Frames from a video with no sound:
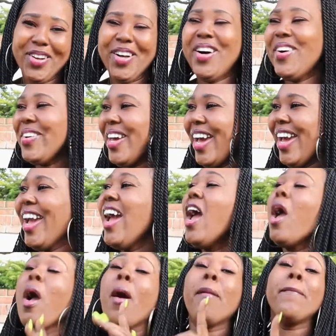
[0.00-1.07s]
okay?
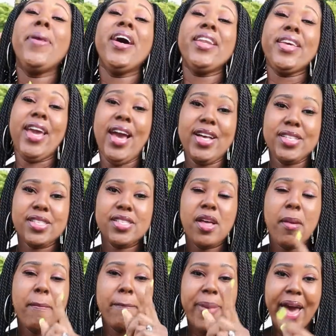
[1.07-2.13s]
But yes,
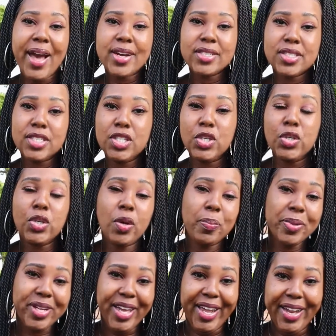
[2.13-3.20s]
back to your
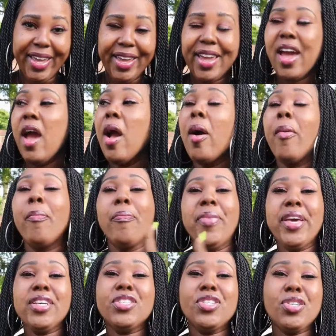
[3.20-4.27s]
planning.
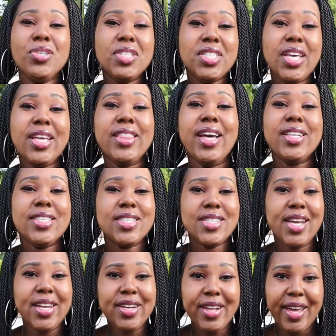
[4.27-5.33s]
Make sure you take that
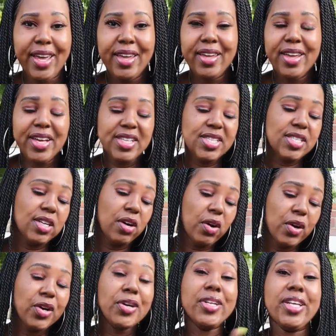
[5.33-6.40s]
Sunday. It's still
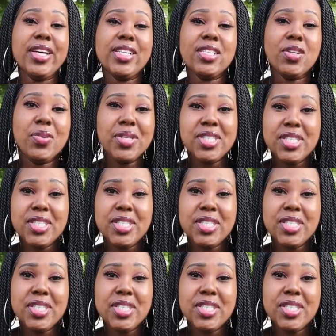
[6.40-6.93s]
early. It's only